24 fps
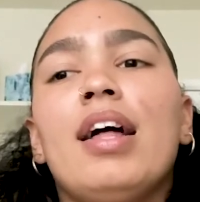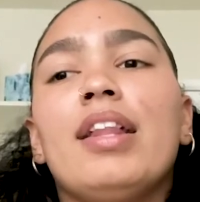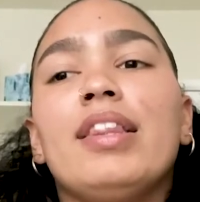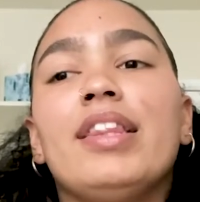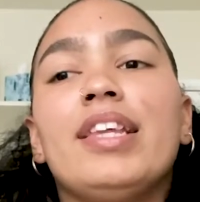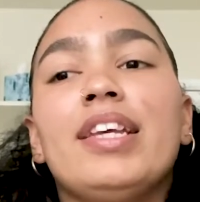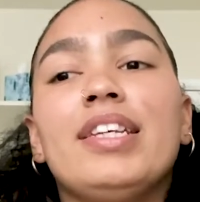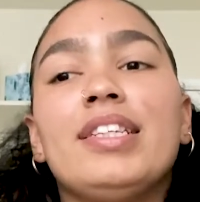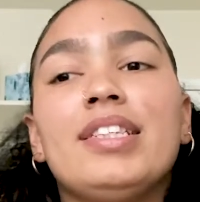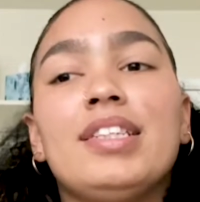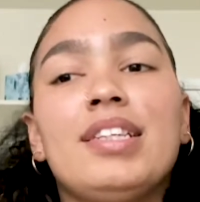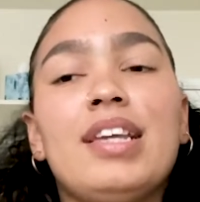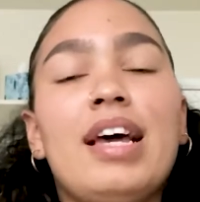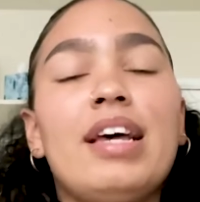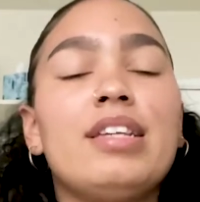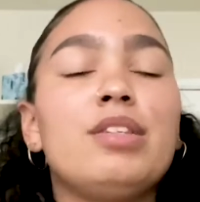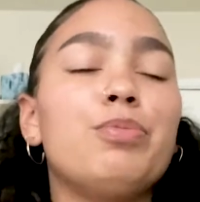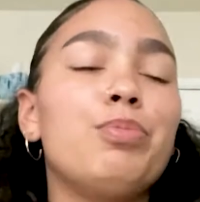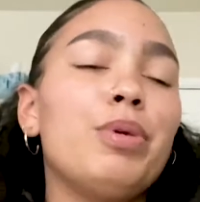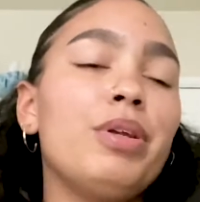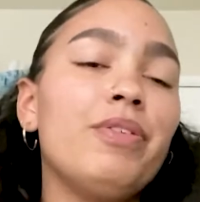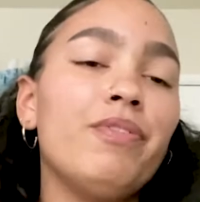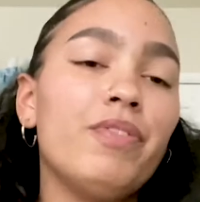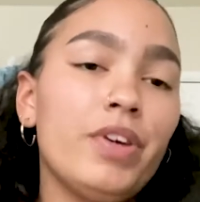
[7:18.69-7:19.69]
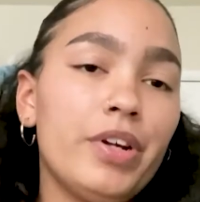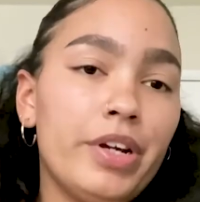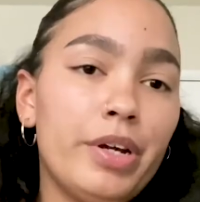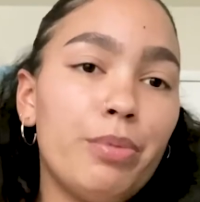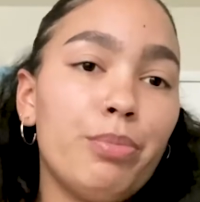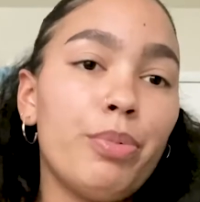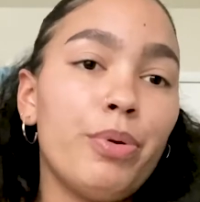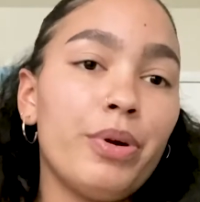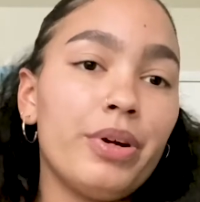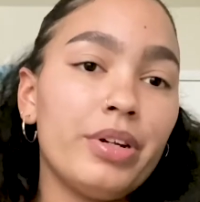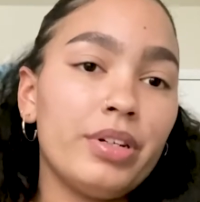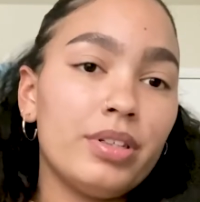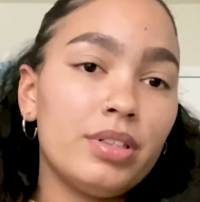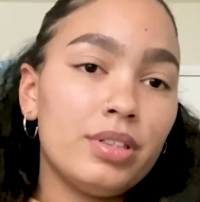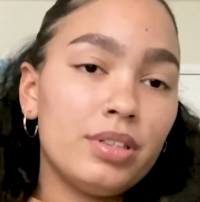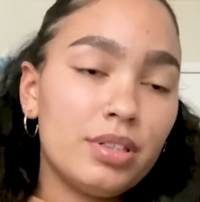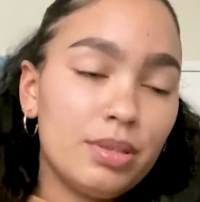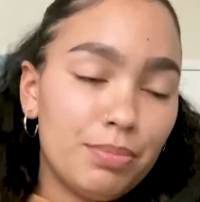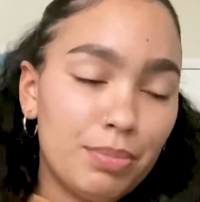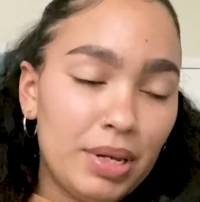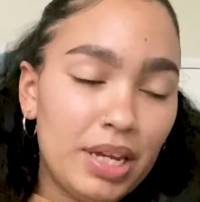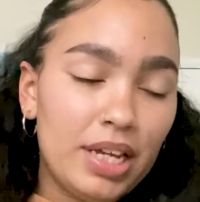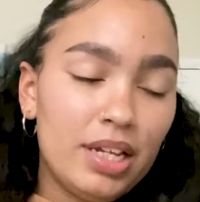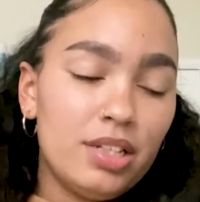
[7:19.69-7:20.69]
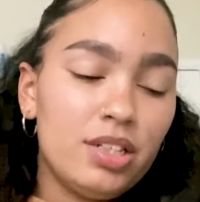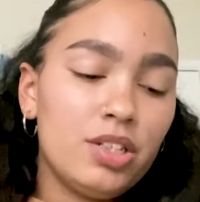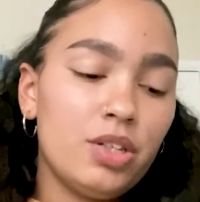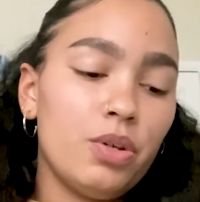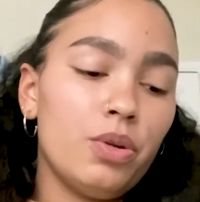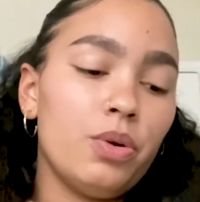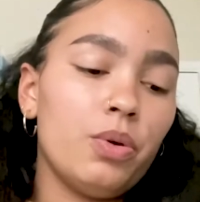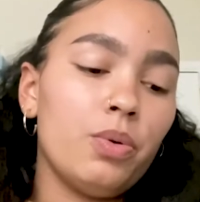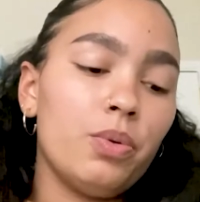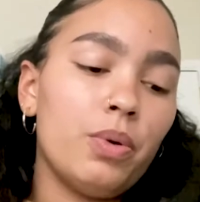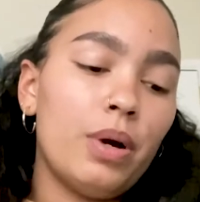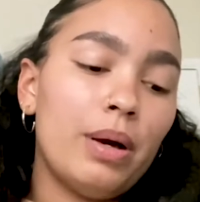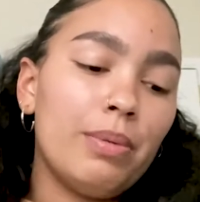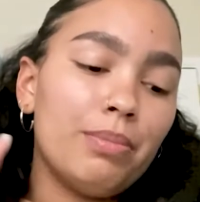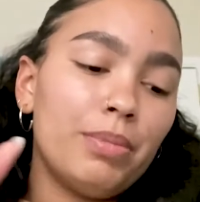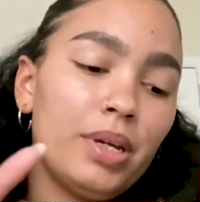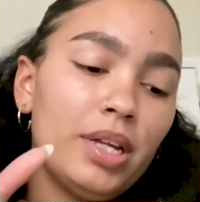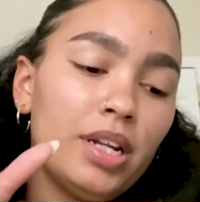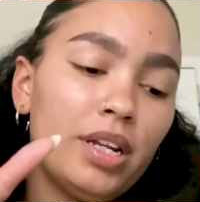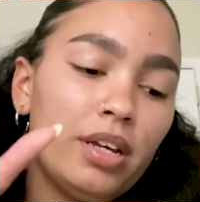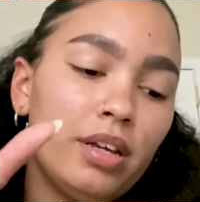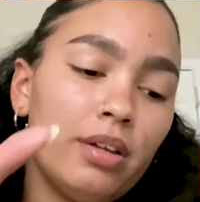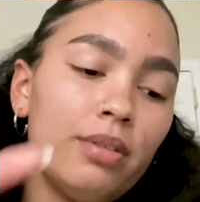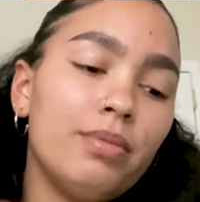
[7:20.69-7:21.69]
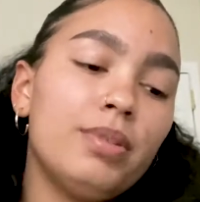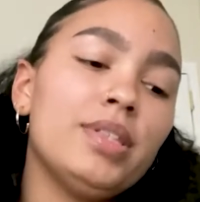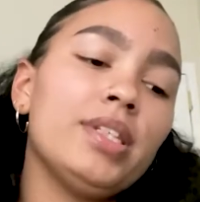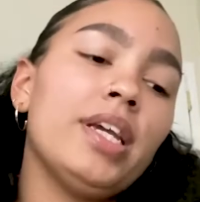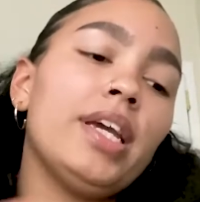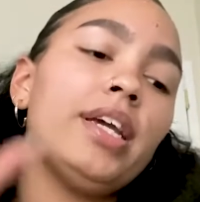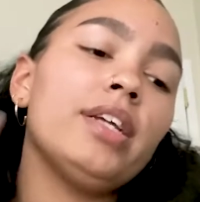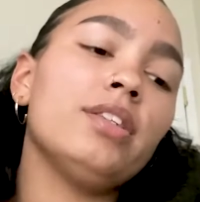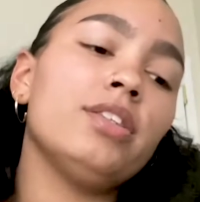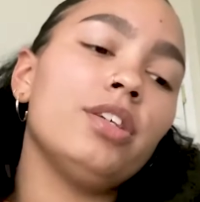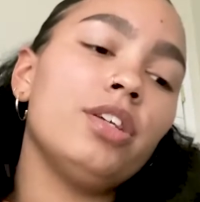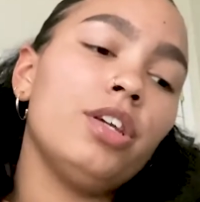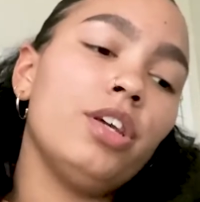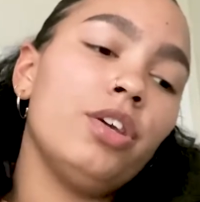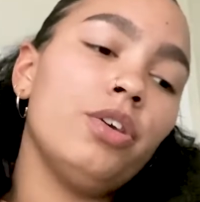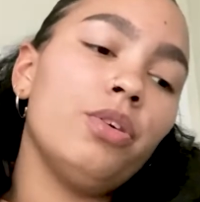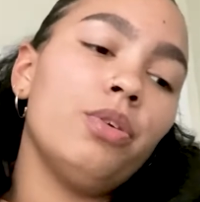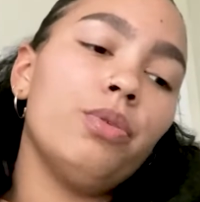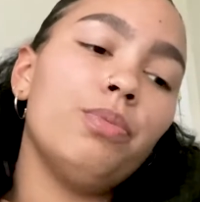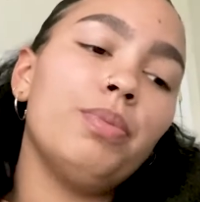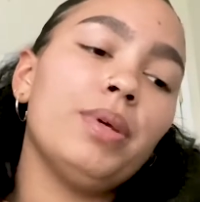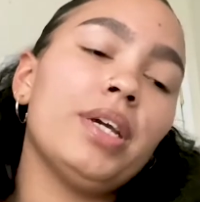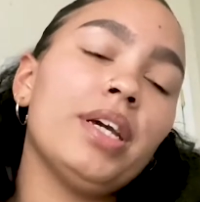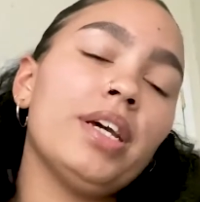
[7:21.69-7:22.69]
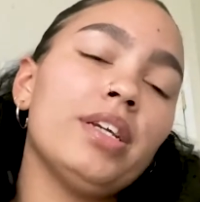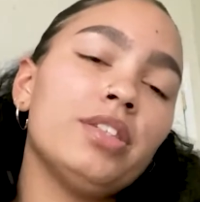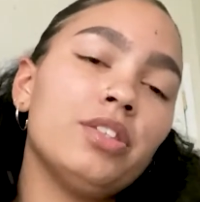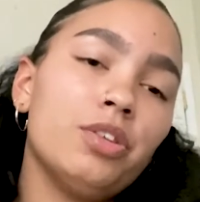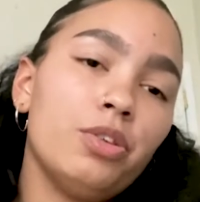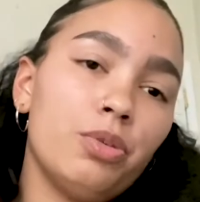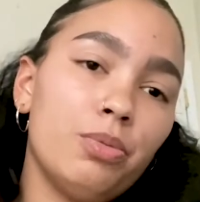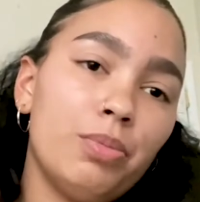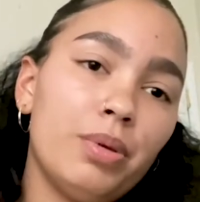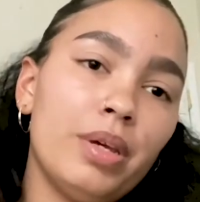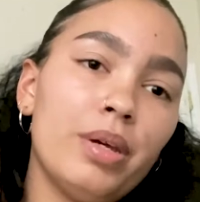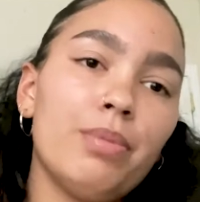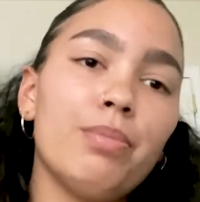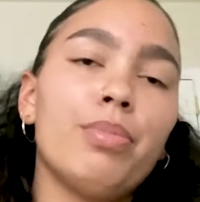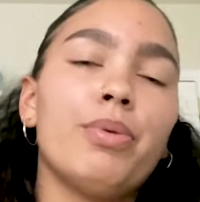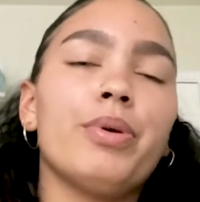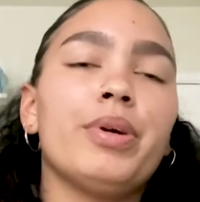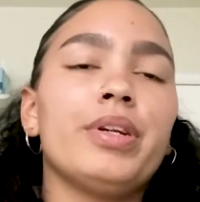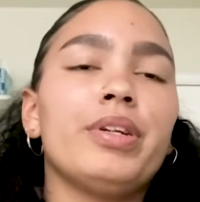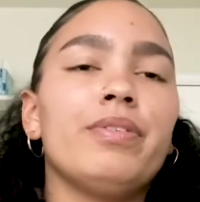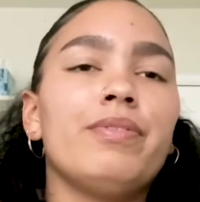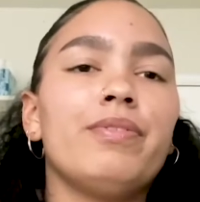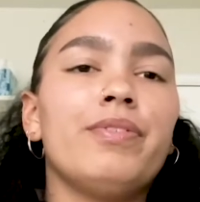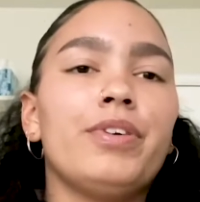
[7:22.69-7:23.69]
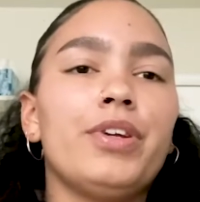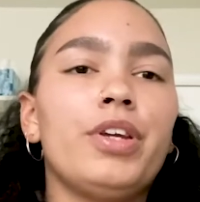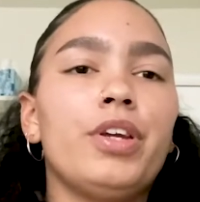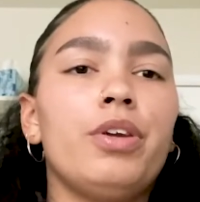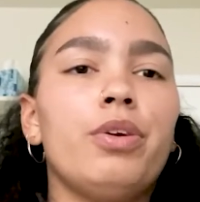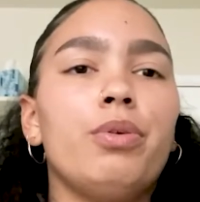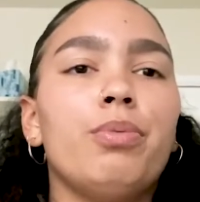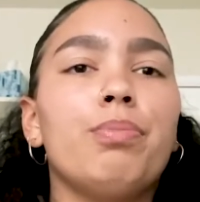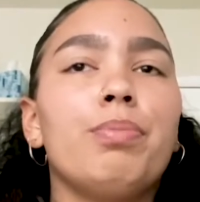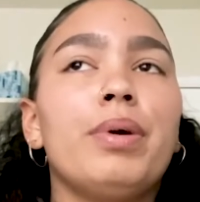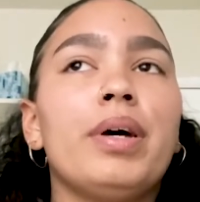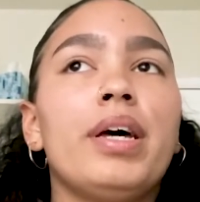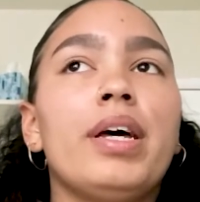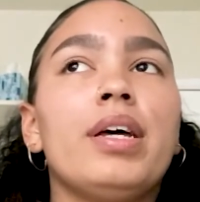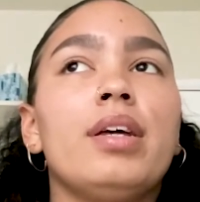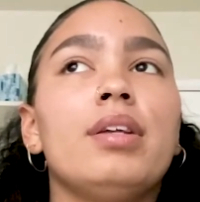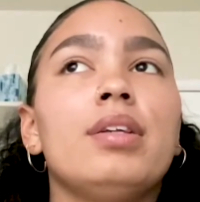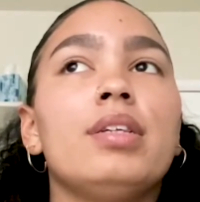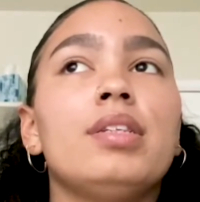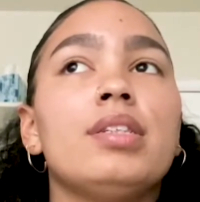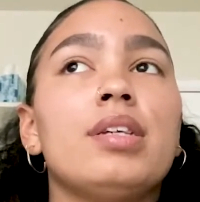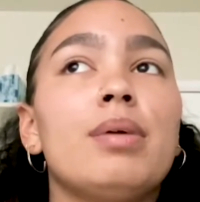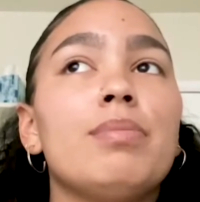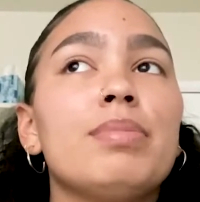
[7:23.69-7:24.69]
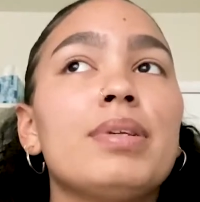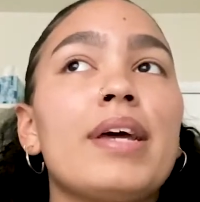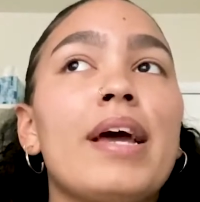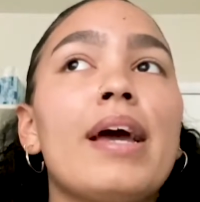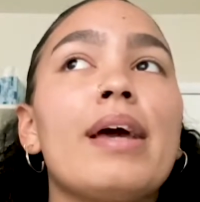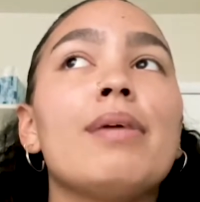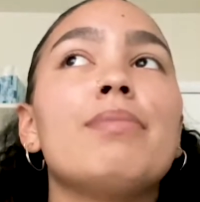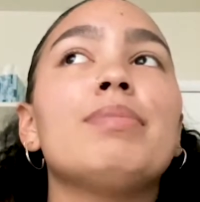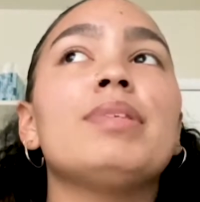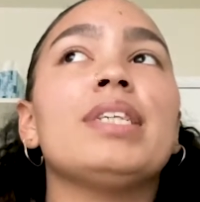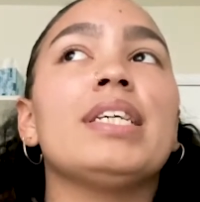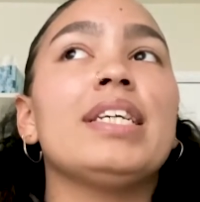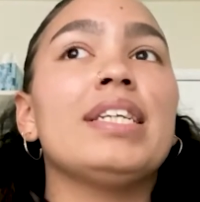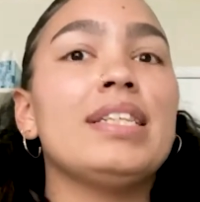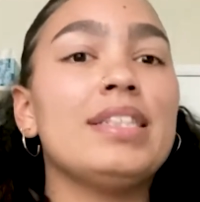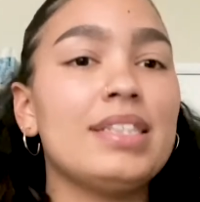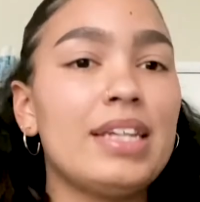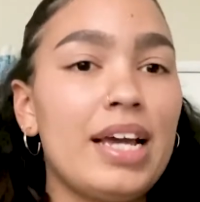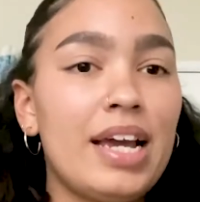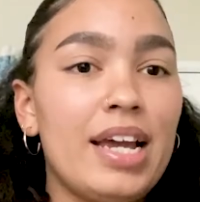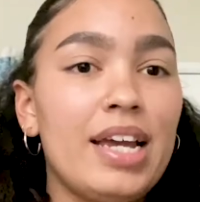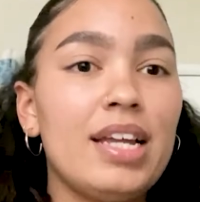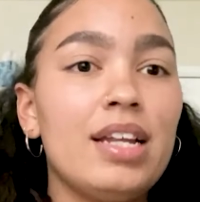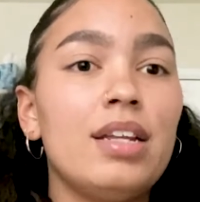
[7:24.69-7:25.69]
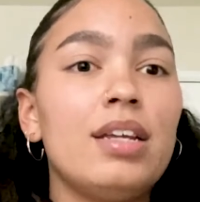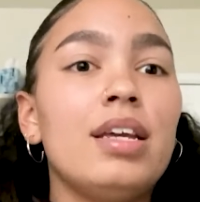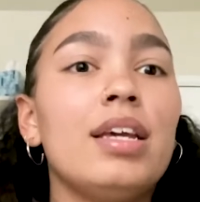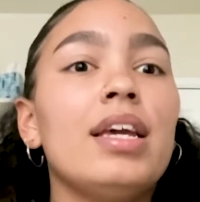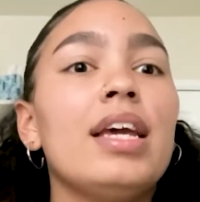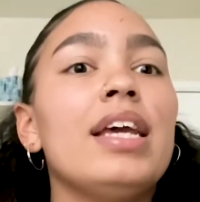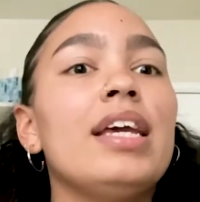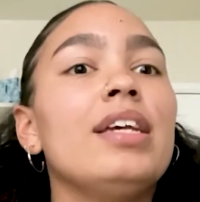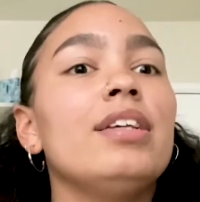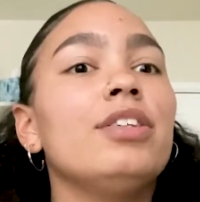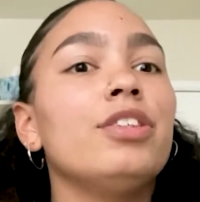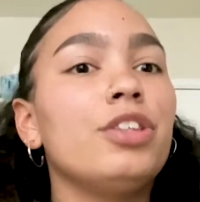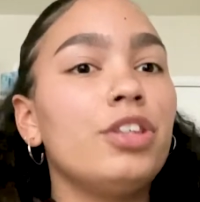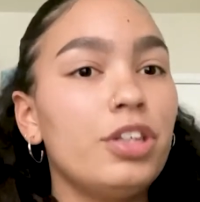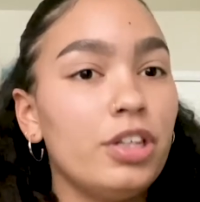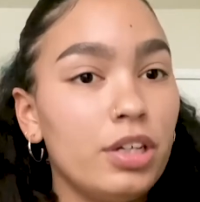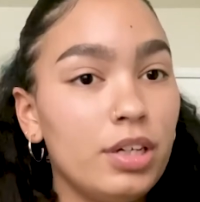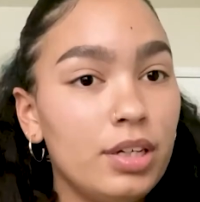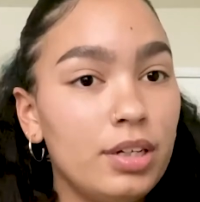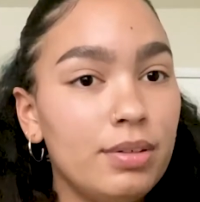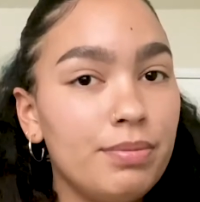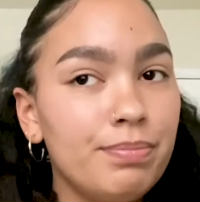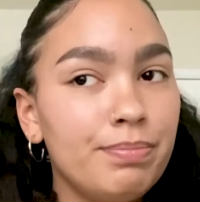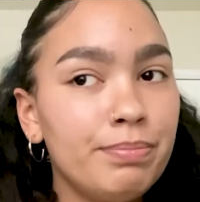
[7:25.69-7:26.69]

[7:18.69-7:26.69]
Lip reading: this has been very important to me, so I'm gonna say it to you because it'll be important for you. But sometimes anxiety is good.